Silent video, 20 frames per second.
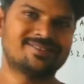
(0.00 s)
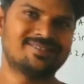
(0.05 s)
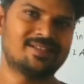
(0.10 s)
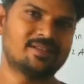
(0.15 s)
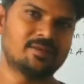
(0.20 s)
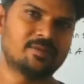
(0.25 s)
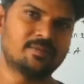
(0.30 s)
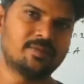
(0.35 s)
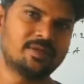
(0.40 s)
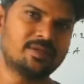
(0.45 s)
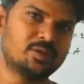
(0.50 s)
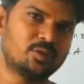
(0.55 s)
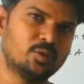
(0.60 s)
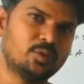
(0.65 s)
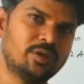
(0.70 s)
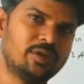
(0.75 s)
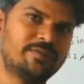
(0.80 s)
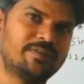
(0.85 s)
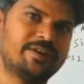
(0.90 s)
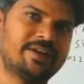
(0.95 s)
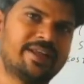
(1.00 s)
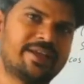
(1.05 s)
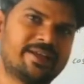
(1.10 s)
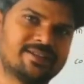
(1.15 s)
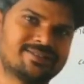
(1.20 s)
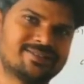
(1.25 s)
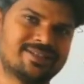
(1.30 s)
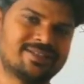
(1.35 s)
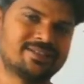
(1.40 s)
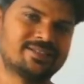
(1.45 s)
nothing but 2 different
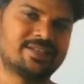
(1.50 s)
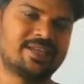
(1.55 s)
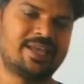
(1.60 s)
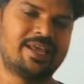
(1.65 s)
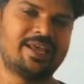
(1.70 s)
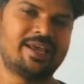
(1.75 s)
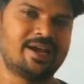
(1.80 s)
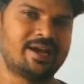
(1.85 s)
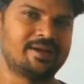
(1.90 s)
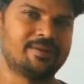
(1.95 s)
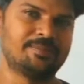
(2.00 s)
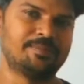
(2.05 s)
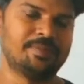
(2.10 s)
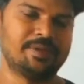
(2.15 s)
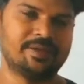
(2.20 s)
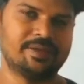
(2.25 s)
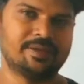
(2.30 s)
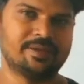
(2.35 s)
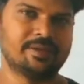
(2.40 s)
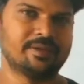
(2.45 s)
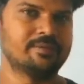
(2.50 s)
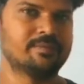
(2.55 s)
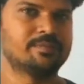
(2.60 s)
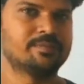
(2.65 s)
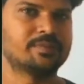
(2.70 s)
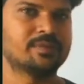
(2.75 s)
angles, that is A and B here,